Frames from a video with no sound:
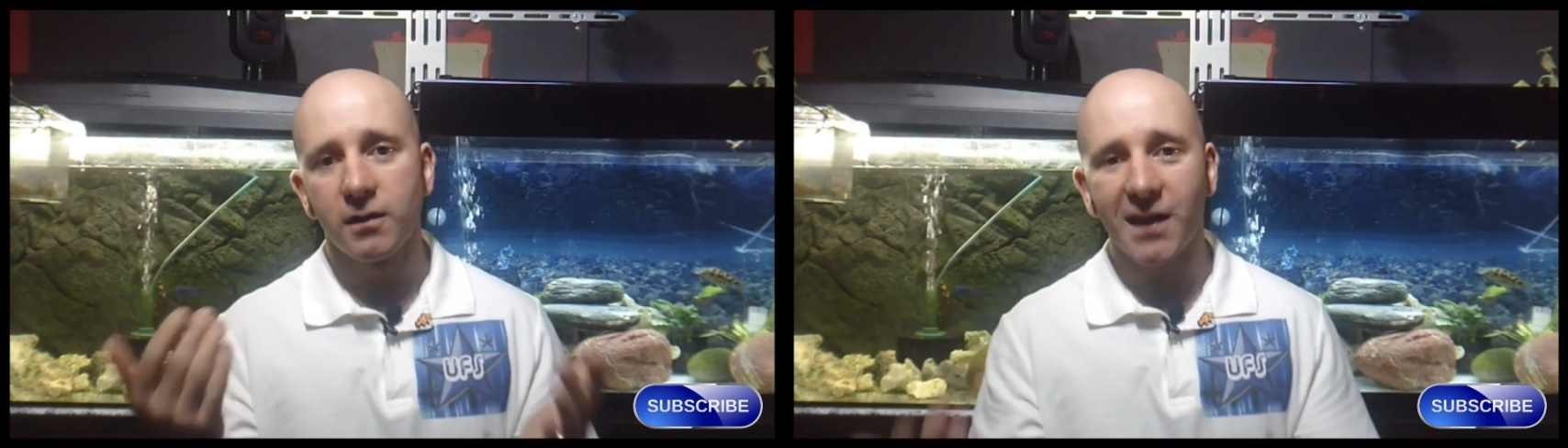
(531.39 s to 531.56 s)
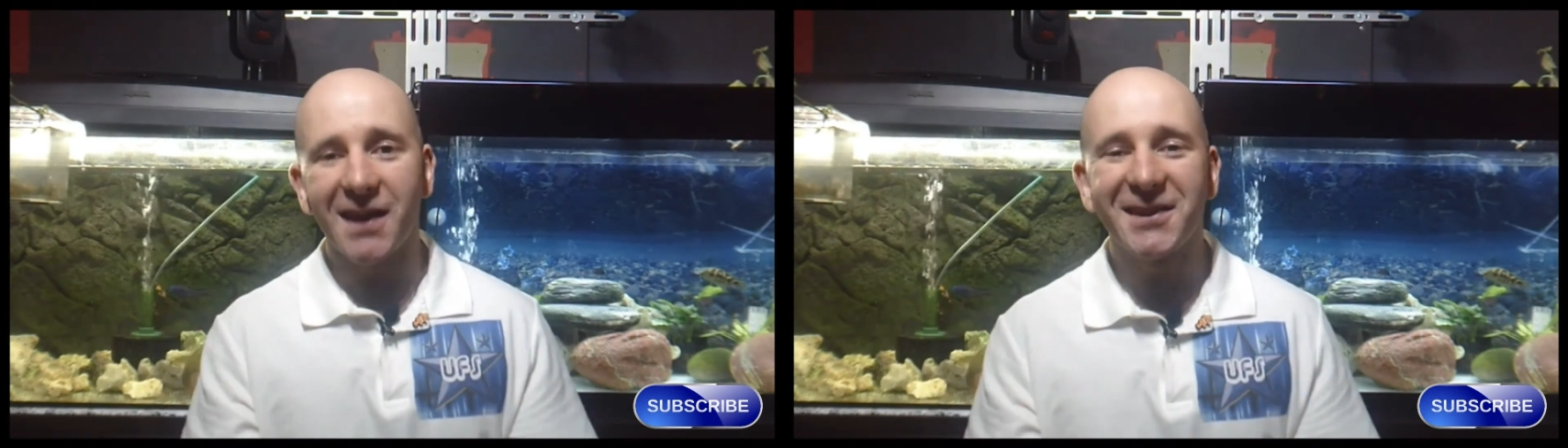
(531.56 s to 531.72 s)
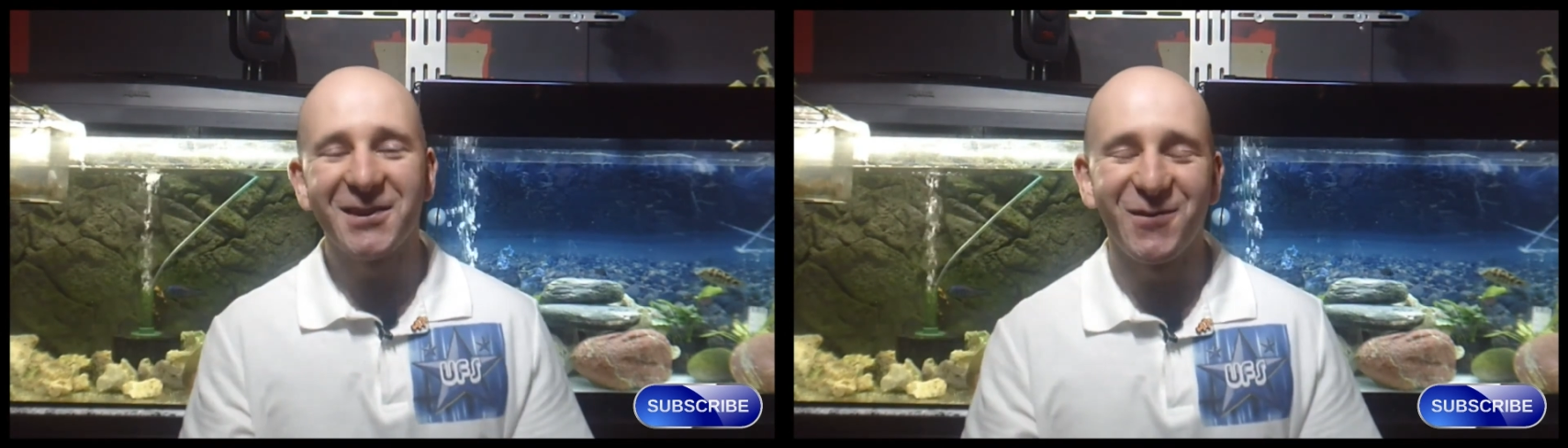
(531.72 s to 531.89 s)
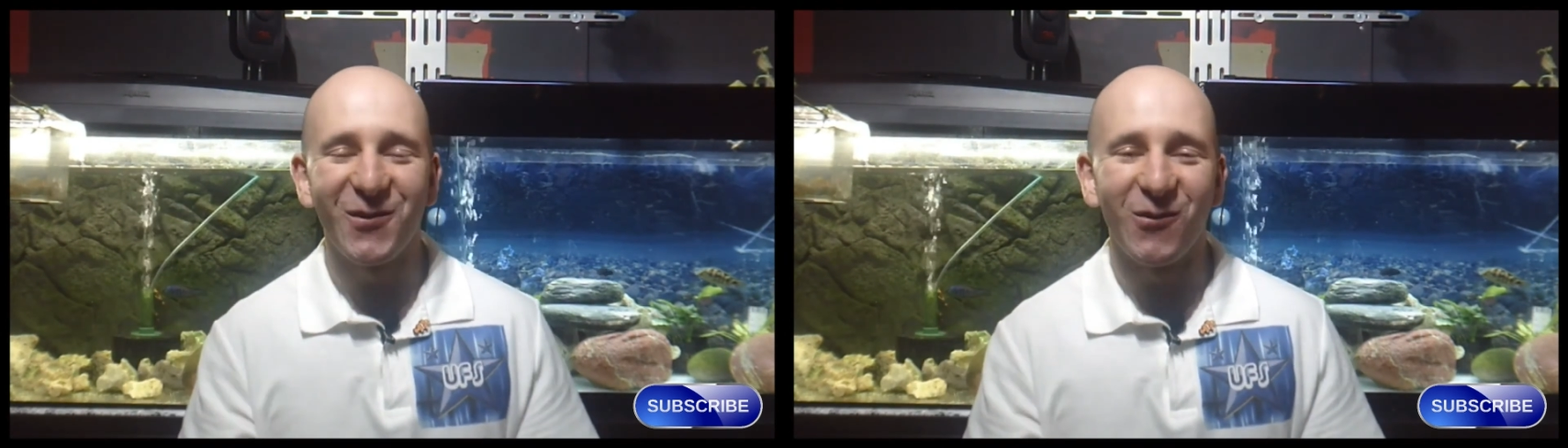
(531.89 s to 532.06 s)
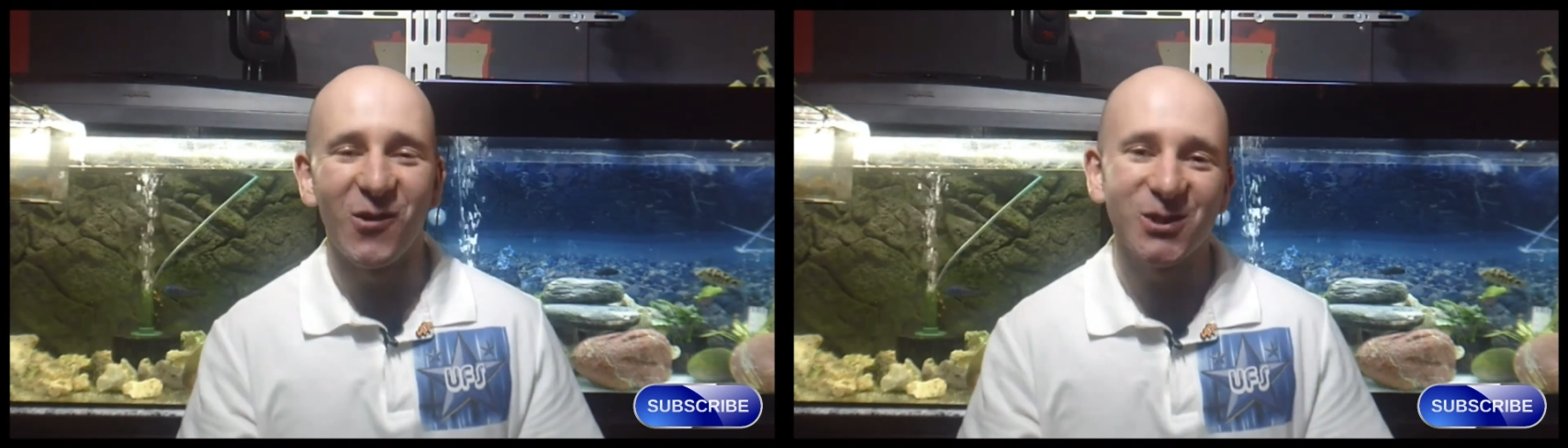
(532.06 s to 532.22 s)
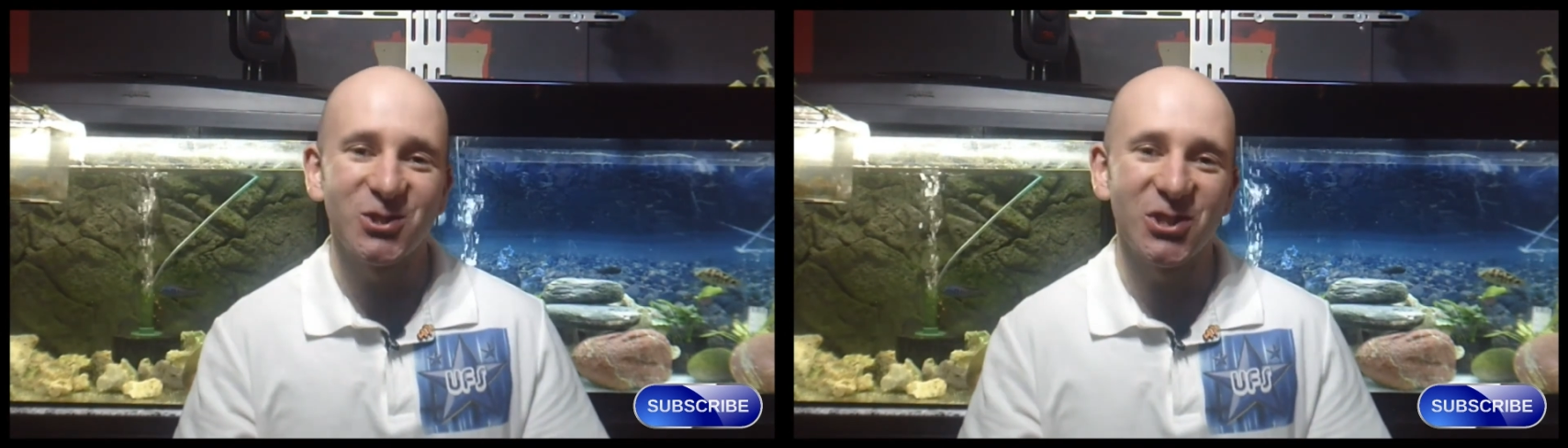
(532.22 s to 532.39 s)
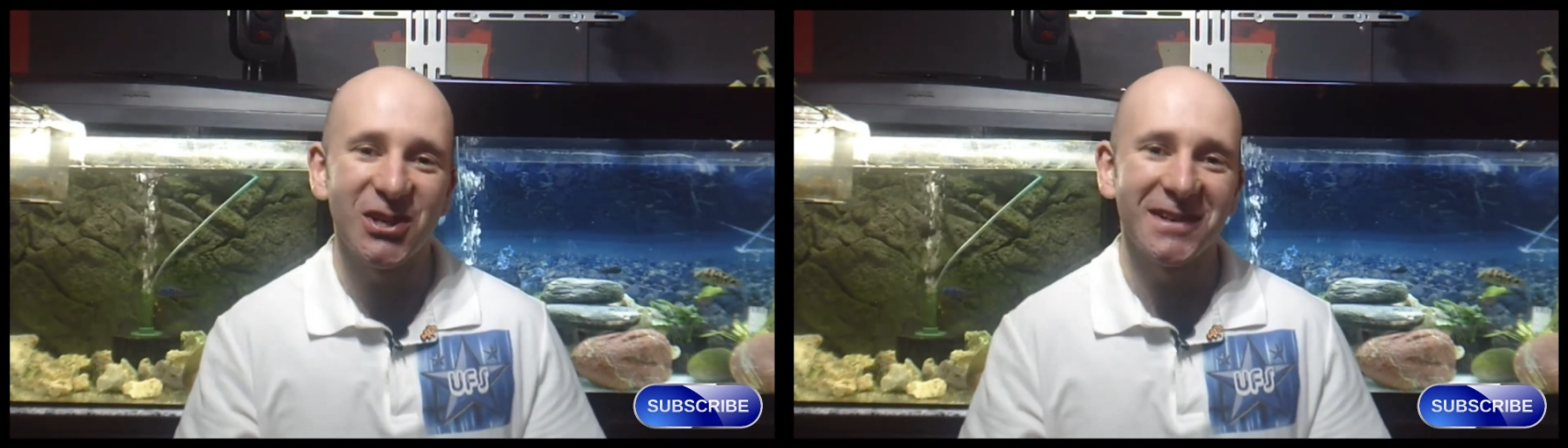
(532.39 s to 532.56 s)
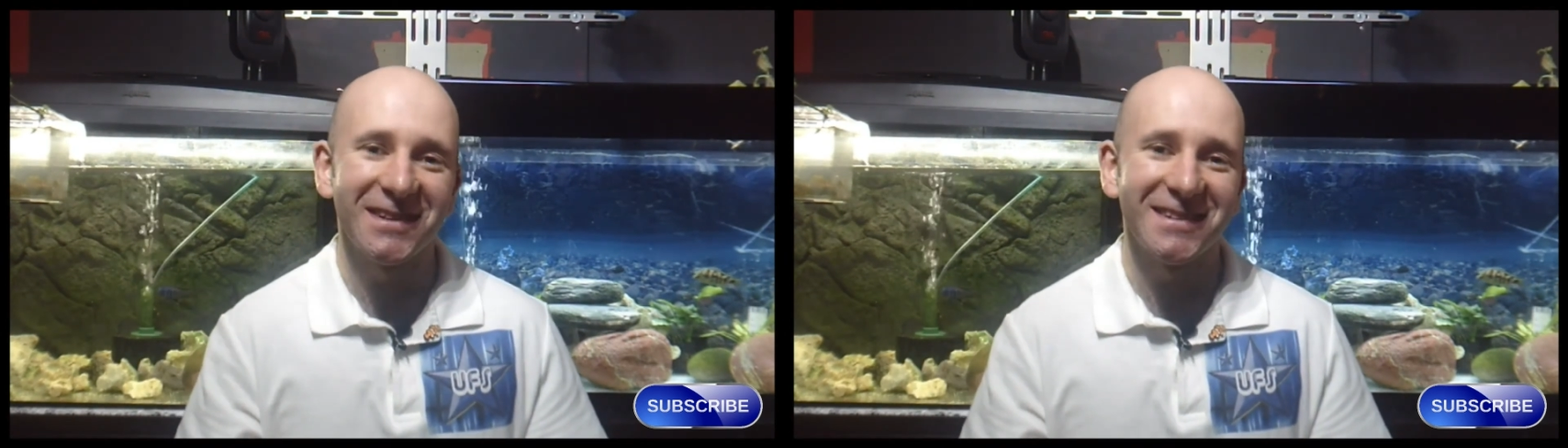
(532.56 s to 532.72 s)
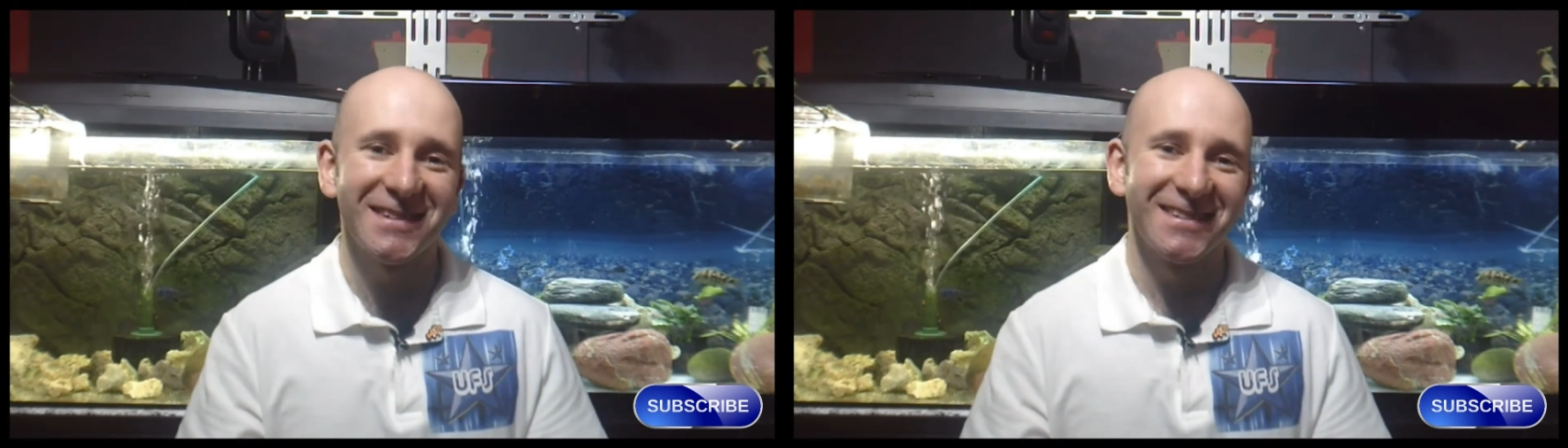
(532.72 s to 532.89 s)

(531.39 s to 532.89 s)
Thank you for watching.